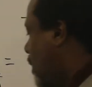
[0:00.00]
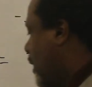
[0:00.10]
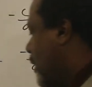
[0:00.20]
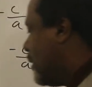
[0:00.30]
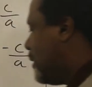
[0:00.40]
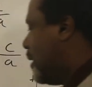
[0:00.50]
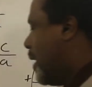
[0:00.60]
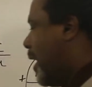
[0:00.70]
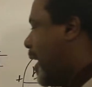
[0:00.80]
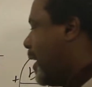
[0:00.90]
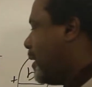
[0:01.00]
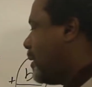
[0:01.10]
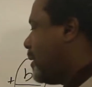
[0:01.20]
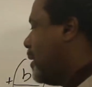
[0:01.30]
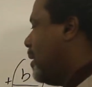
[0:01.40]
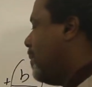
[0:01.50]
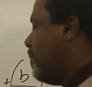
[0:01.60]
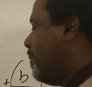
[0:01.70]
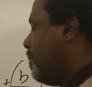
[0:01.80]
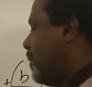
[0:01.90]
is x
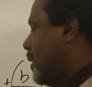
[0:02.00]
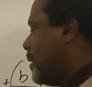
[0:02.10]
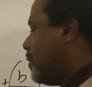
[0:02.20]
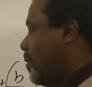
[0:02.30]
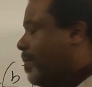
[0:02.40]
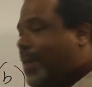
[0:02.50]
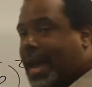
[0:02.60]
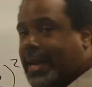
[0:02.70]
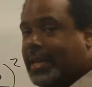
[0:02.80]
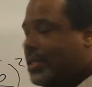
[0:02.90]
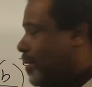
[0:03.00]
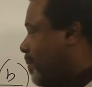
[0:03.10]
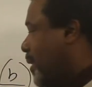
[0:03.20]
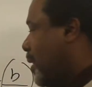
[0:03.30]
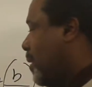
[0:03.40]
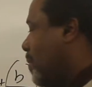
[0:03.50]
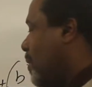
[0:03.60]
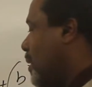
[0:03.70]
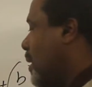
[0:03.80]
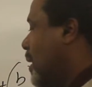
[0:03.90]
plus or minus, depending
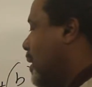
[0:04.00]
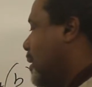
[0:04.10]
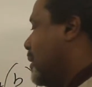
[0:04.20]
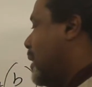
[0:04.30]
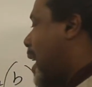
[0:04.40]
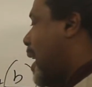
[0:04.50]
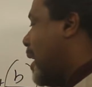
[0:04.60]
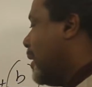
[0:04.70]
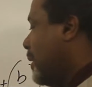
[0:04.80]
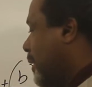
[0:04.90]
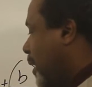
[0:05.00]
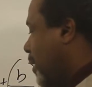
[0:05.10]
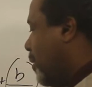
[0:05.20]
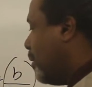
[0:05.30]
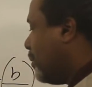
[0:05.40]
on the sign here,